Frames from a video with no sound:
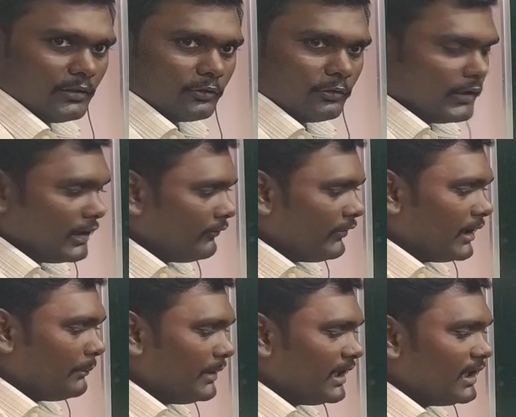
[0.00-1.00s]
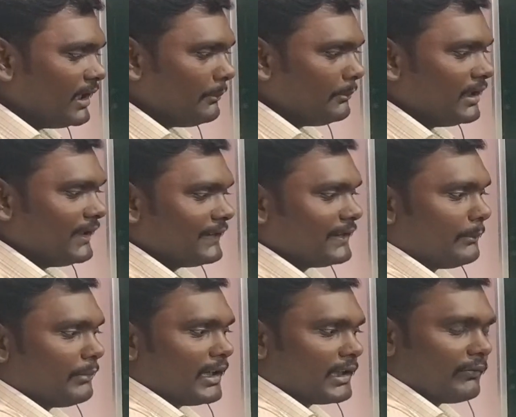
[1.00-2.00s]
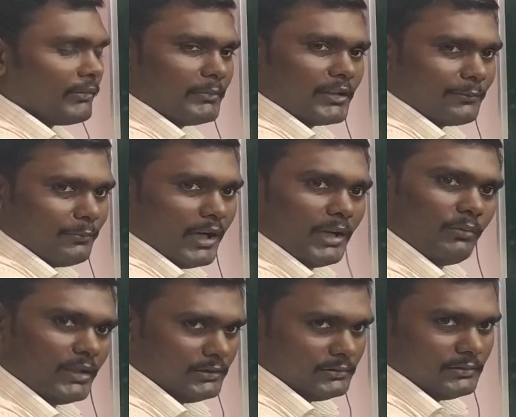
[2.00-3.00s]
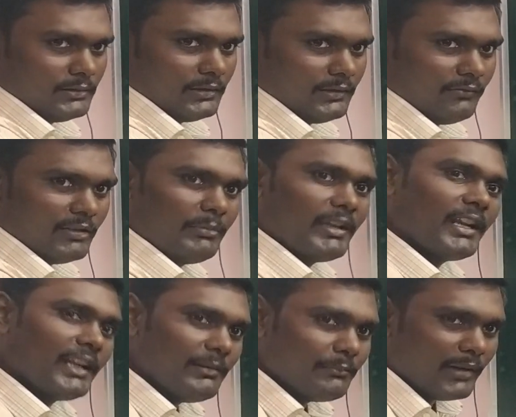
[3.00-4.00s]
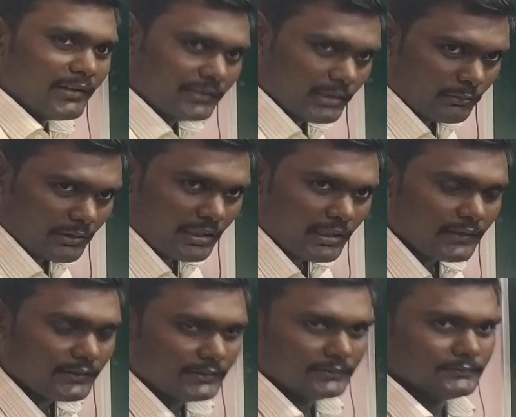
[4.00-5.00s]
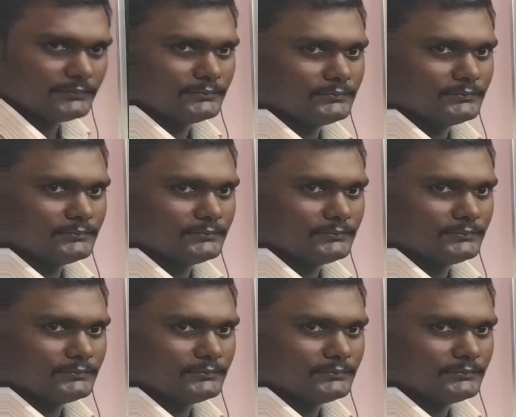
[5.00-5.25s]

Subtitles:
So, and when a big number is subtracted from the small one, we will be getting positive only, is it?